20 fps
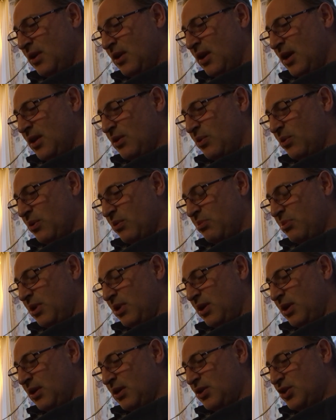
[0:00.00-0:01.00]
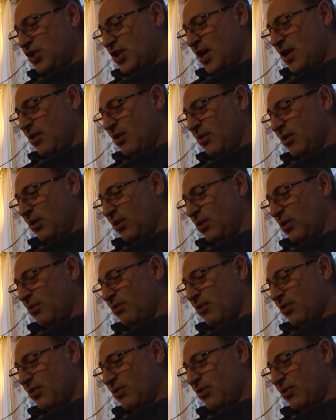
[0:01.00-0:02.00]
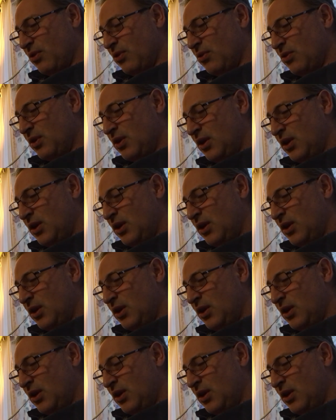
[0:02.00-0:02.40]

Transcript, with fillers: and there will be a general overthrow.